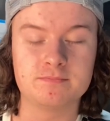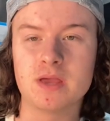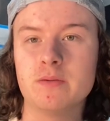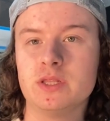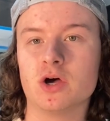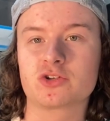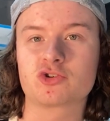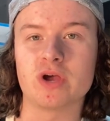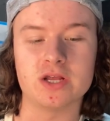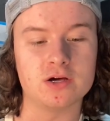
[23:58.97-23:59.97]
Maybe the odd
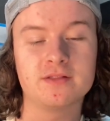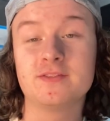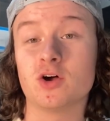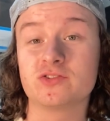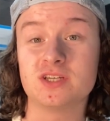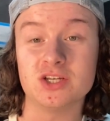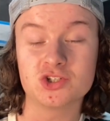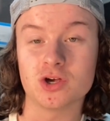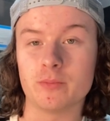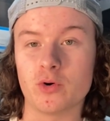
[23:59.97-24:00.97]
trainer, the odd
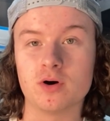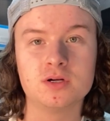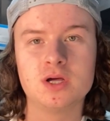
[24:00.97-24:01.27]
T-shirt, but